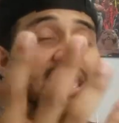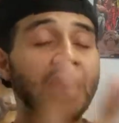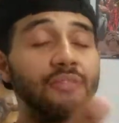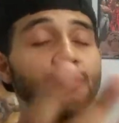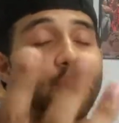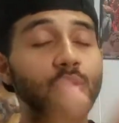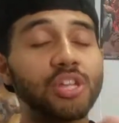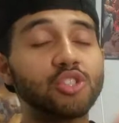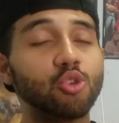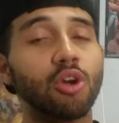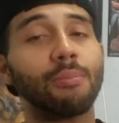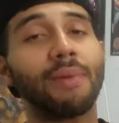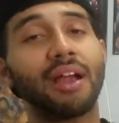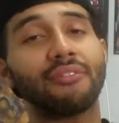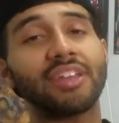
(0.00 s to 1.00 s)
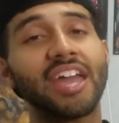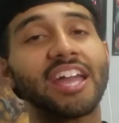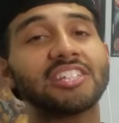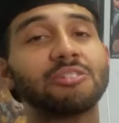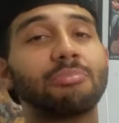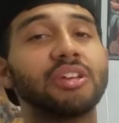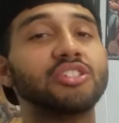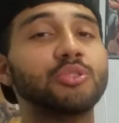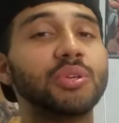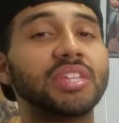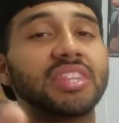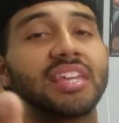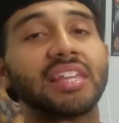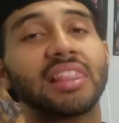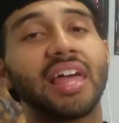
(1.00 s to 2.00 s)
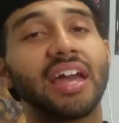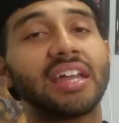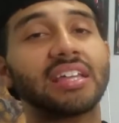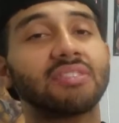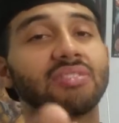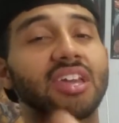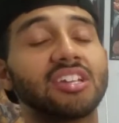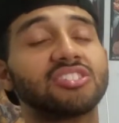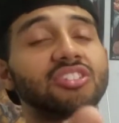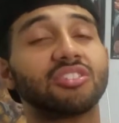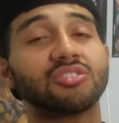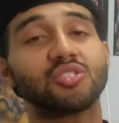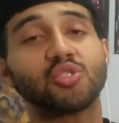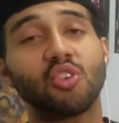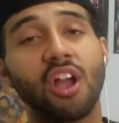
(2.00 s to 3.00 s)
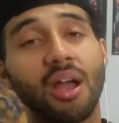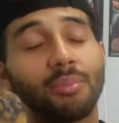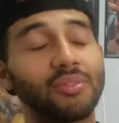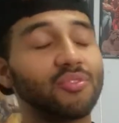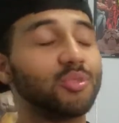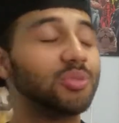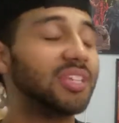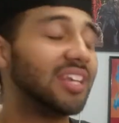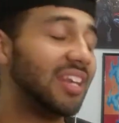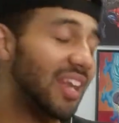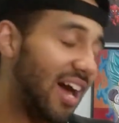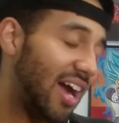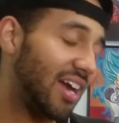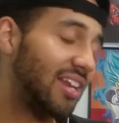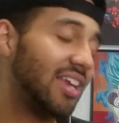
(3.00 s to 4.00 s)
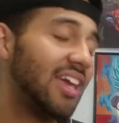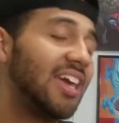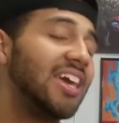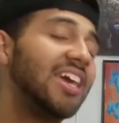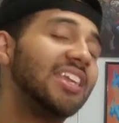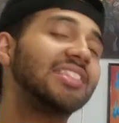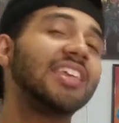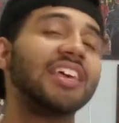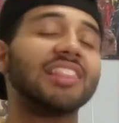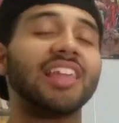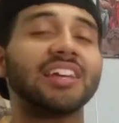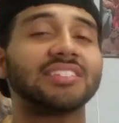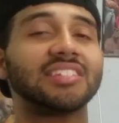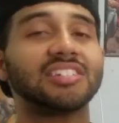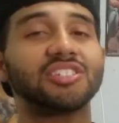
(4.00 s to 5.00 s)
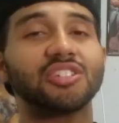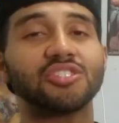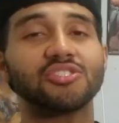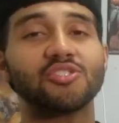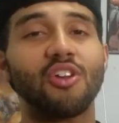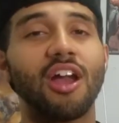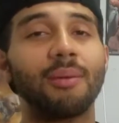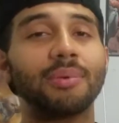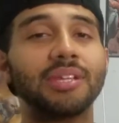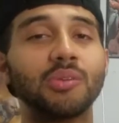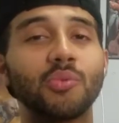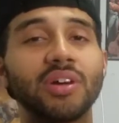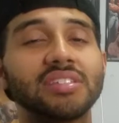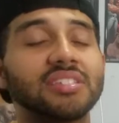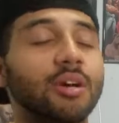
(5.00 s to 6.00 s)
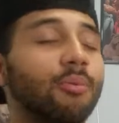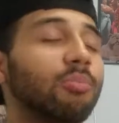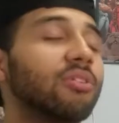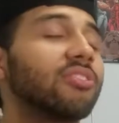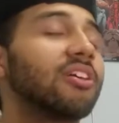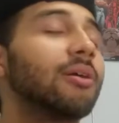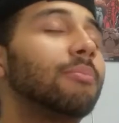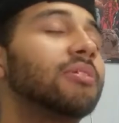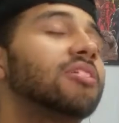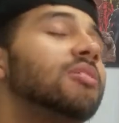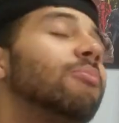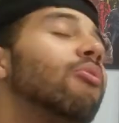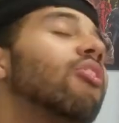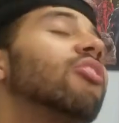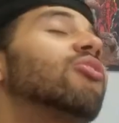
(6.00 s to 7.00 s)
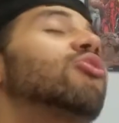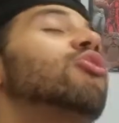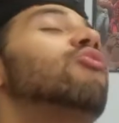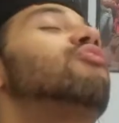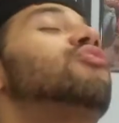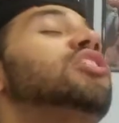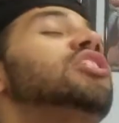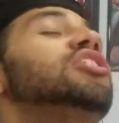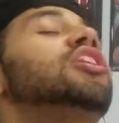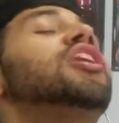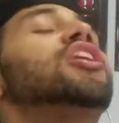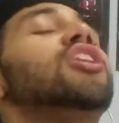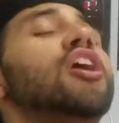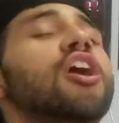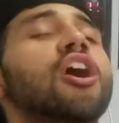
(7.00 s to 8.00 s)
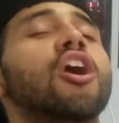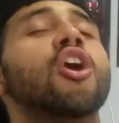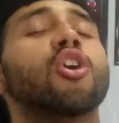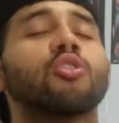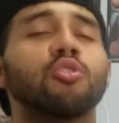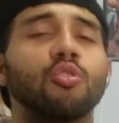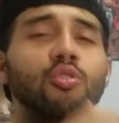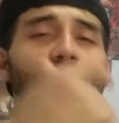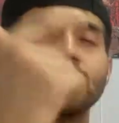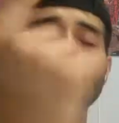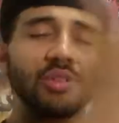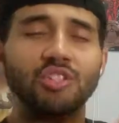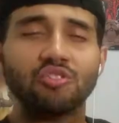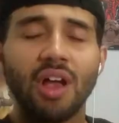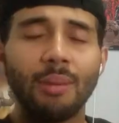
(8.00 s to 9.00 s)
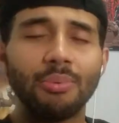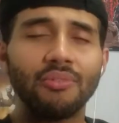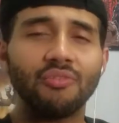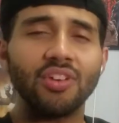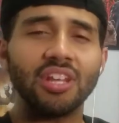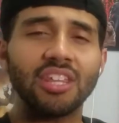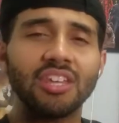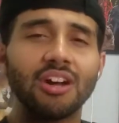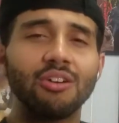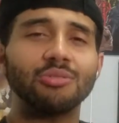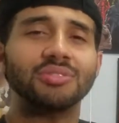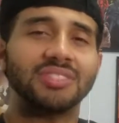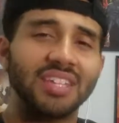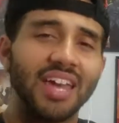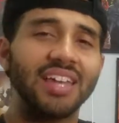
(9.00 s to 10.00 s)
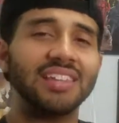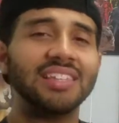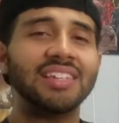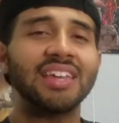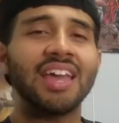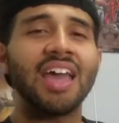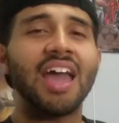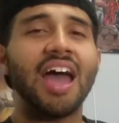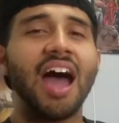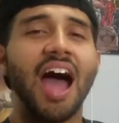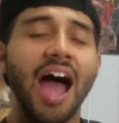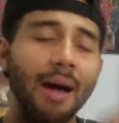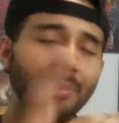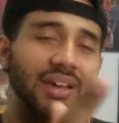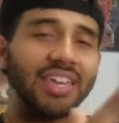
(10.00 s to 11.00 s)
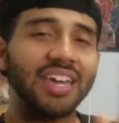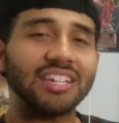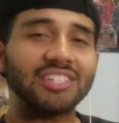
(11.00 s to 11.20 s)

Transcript: If you enjoyed my reaction, make sure you hit that like, that share, and subscribe. If you did not, hit that like, that share, subscribe. Anyways, help brother out become part of the feed. Nah, crew, because we dropping videos daily. I'm going to